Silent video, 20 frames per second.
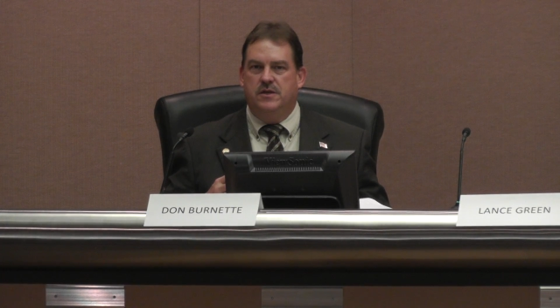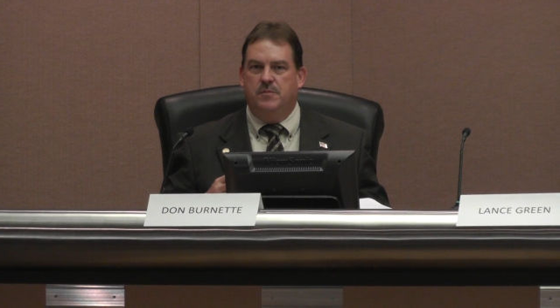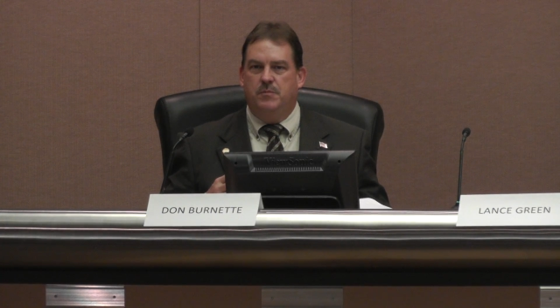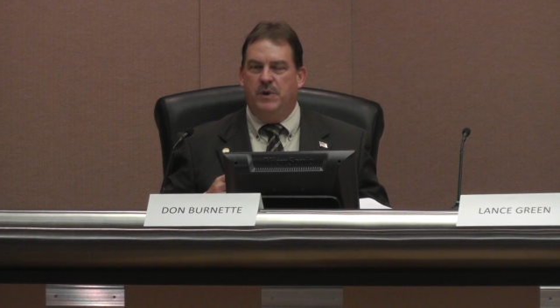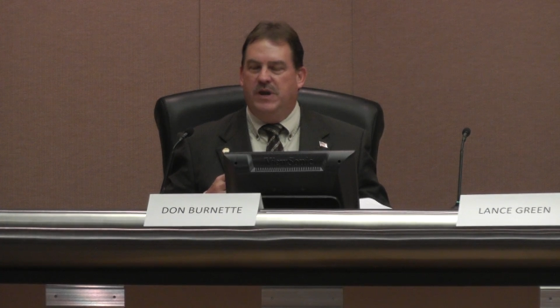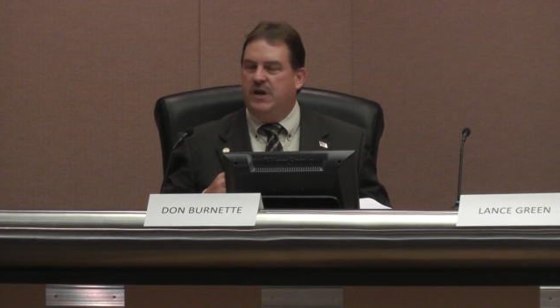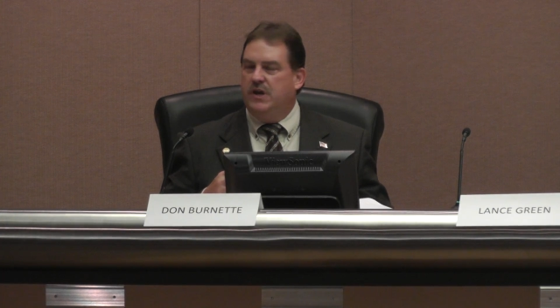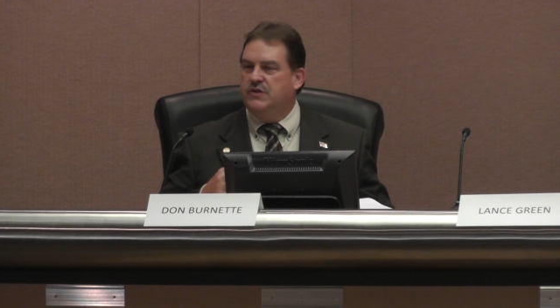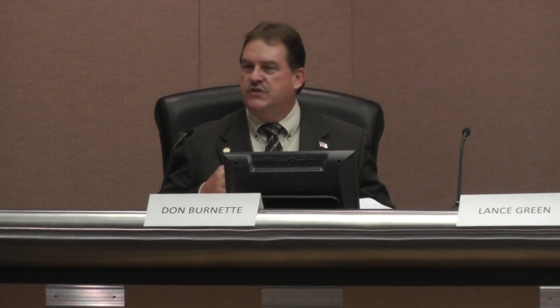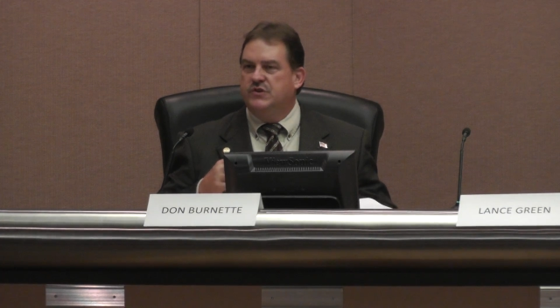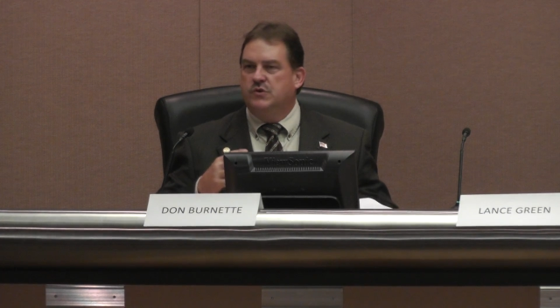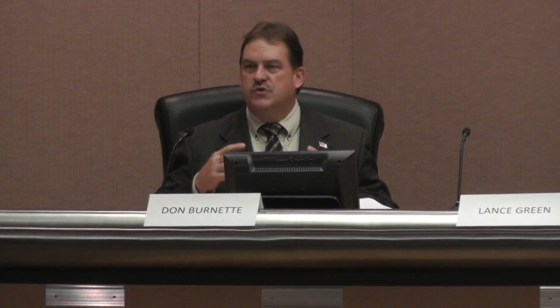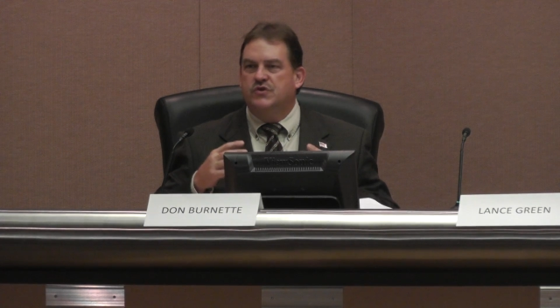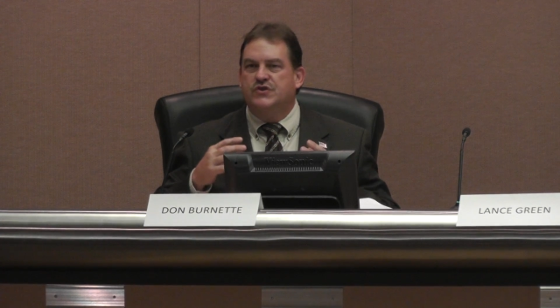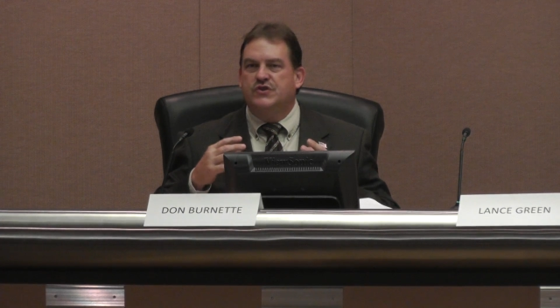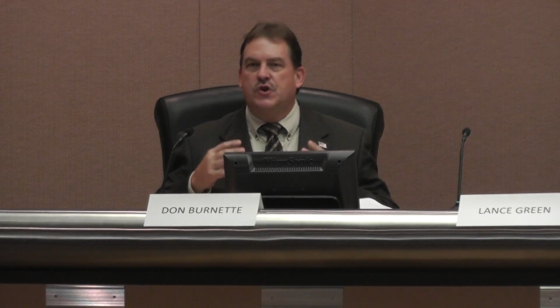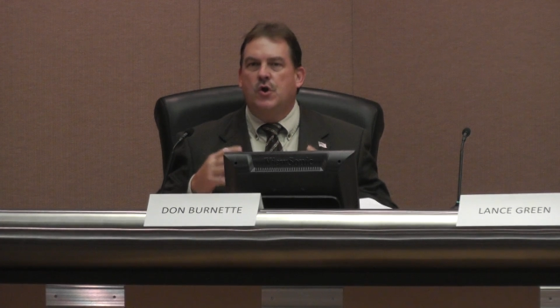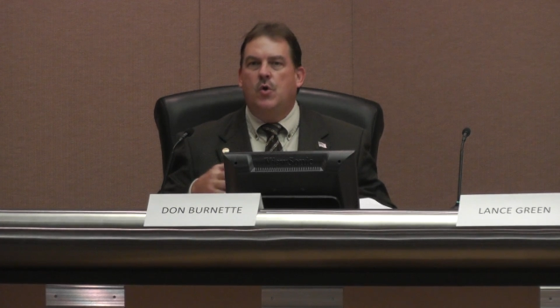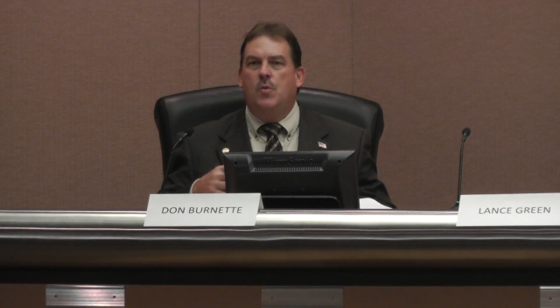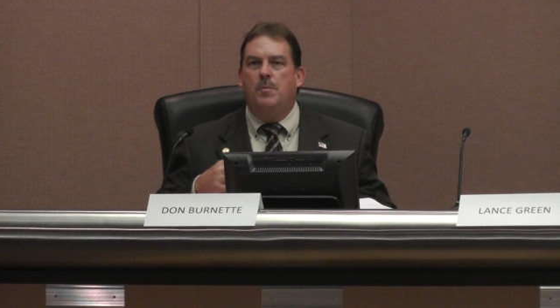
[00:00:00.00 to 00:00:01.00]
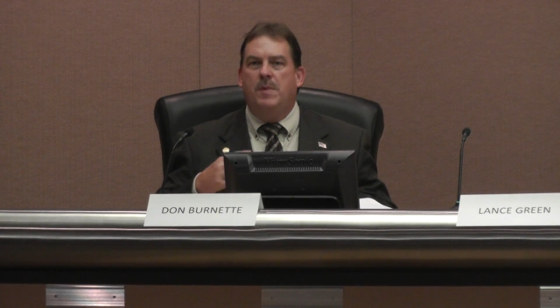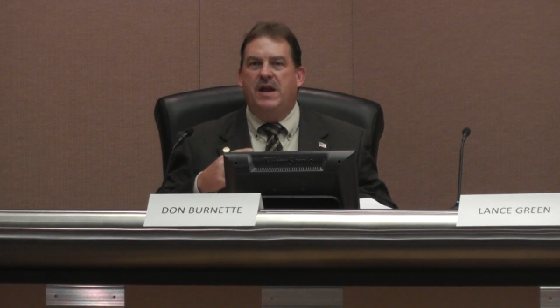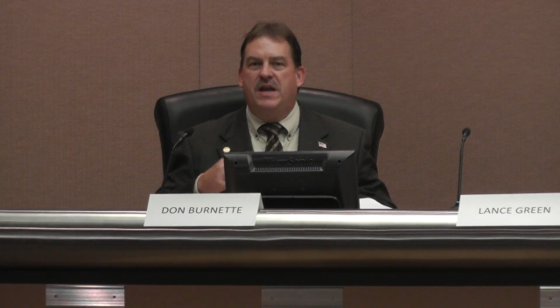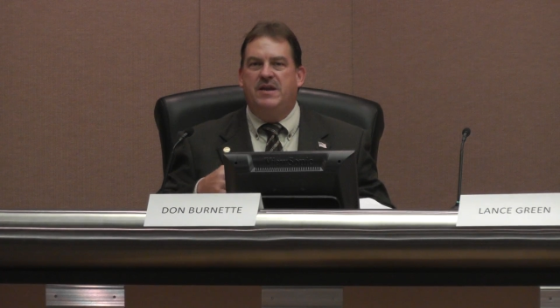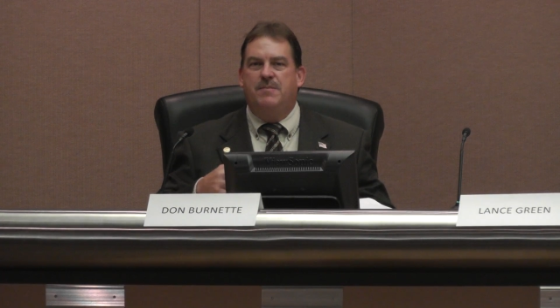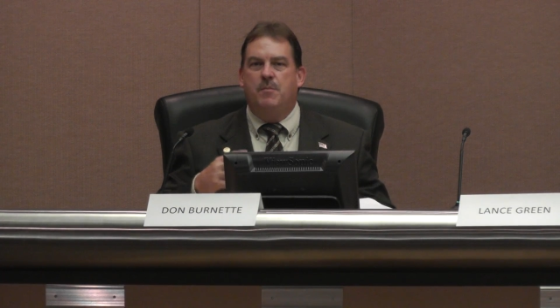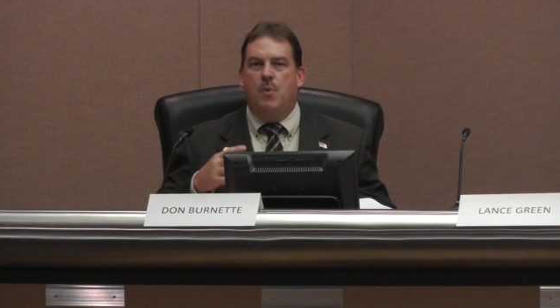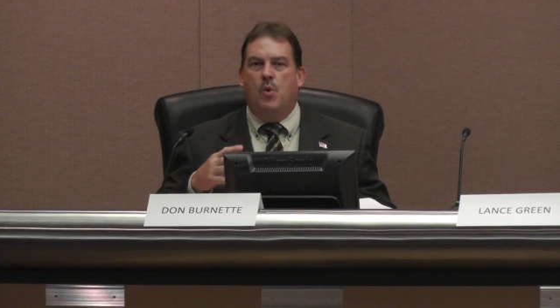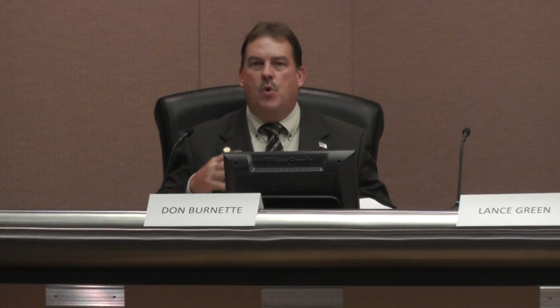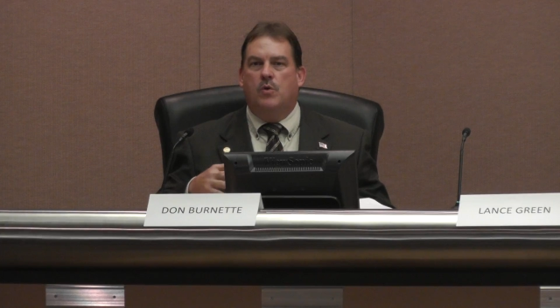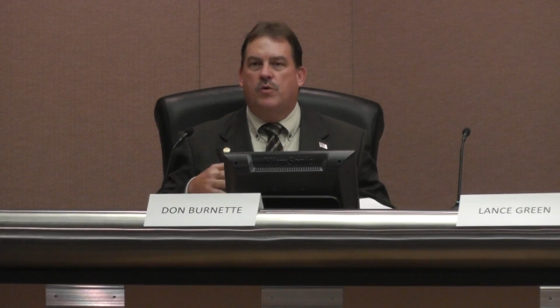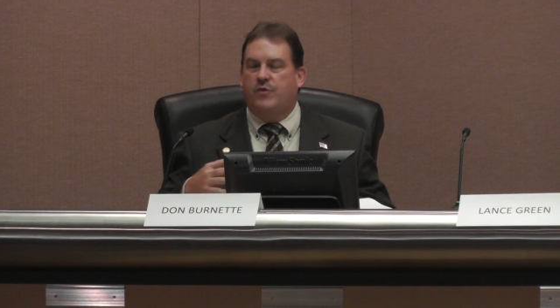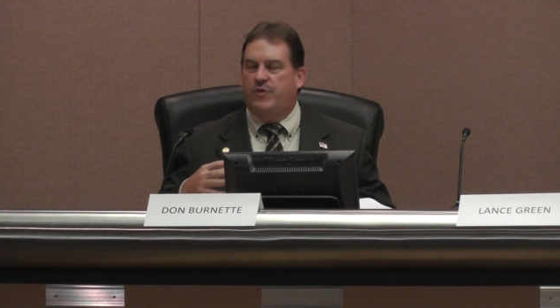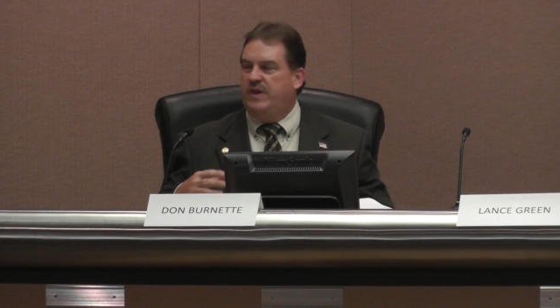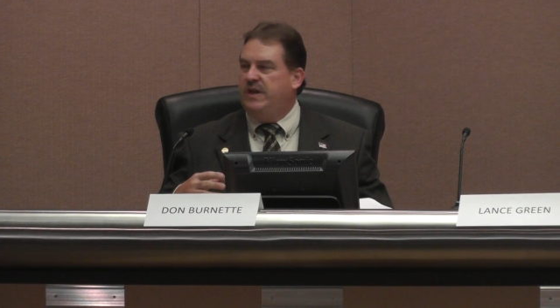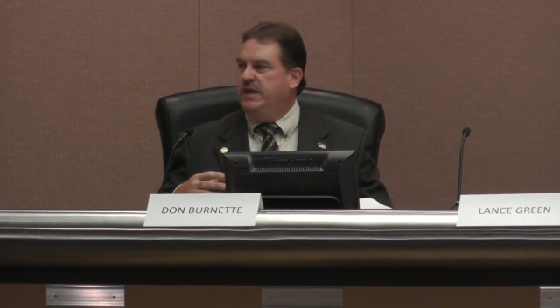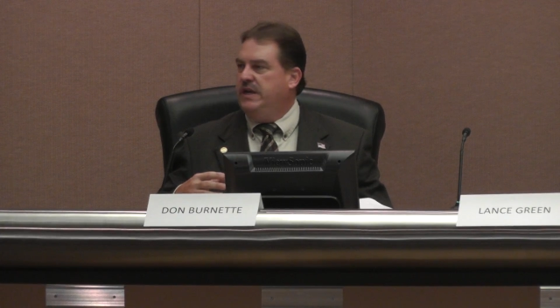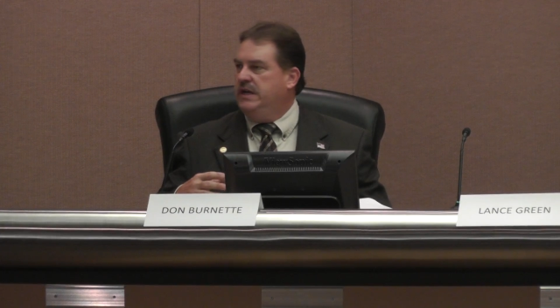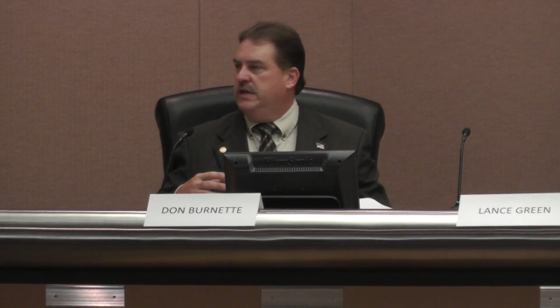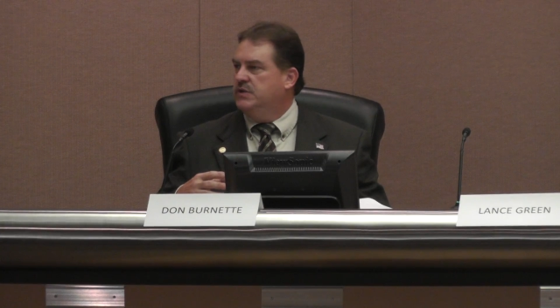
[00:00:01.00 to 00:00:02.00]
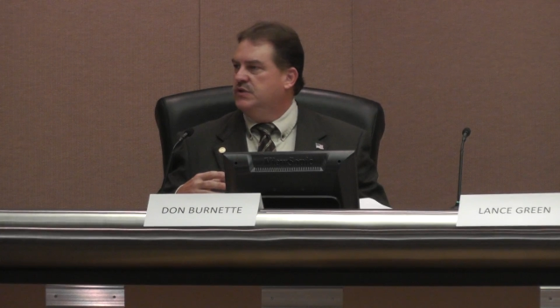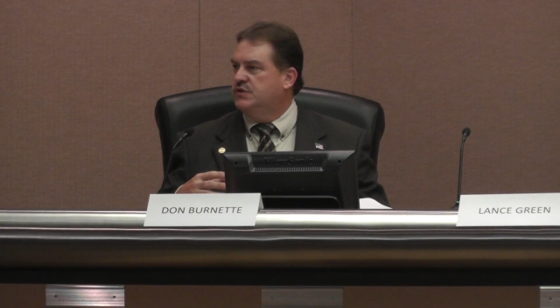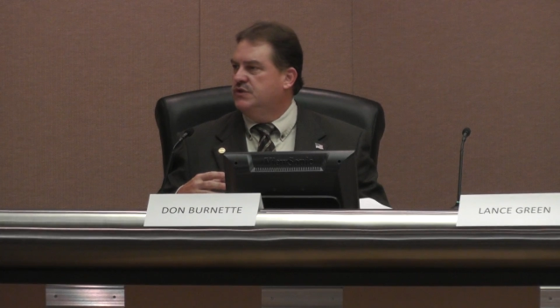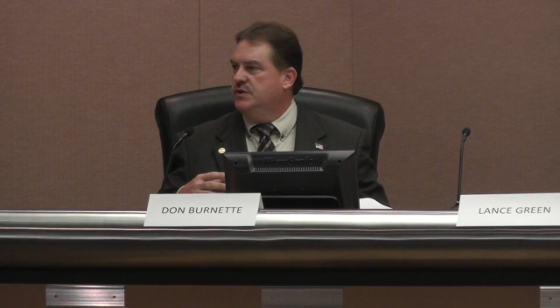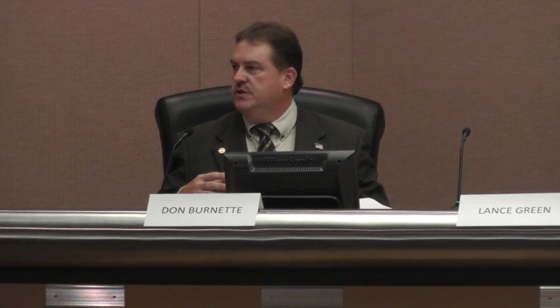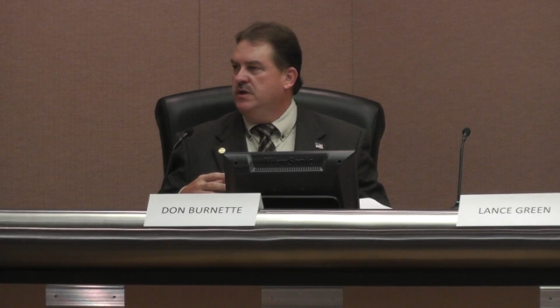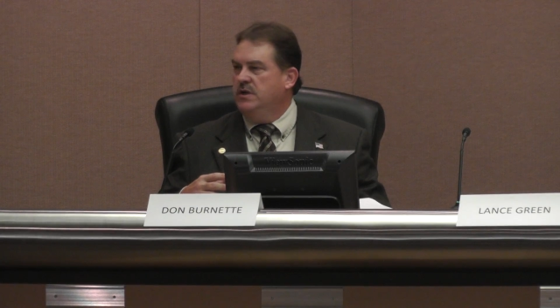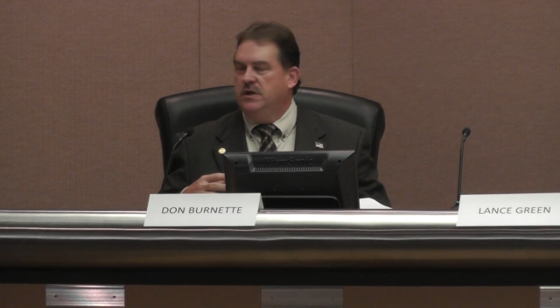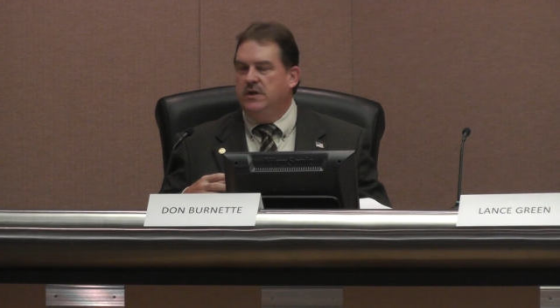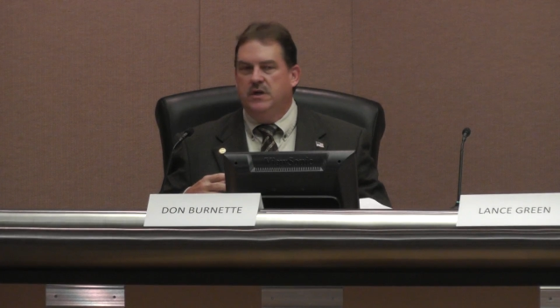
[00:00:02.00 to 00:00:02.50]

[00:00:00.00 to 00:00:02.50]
because there's so many more things.